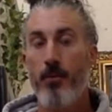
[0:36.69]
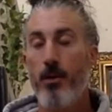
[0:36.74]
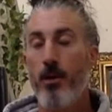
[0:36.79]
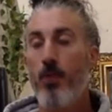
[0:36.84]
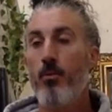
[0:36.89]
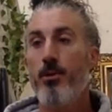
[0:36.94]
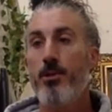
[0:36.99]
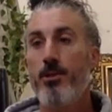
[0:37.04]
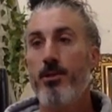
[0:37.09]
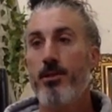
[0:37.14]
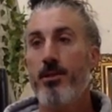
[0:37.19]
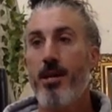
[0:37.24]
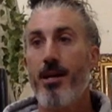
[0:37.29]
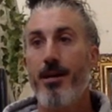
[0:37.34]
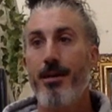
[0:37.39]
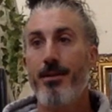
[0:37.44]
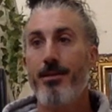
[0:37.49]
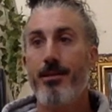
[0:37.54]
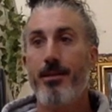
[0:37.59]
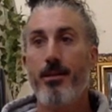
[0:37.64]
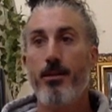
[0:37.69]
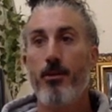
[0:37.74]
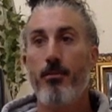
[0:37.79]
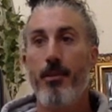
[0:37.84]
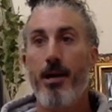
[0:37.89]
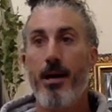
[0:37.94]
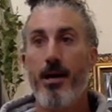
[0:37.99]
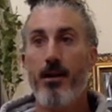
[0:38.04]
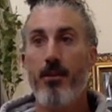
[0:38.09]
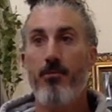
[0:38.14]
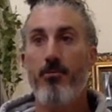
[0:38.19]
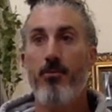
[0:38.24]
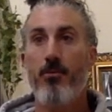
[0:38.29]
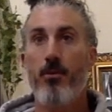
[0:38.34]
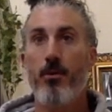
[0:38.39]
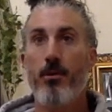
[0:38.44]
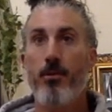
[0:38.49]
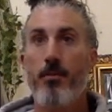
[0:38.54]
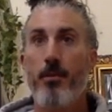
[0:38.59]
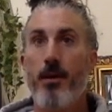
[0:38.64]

would always just kind of teeter back and forth,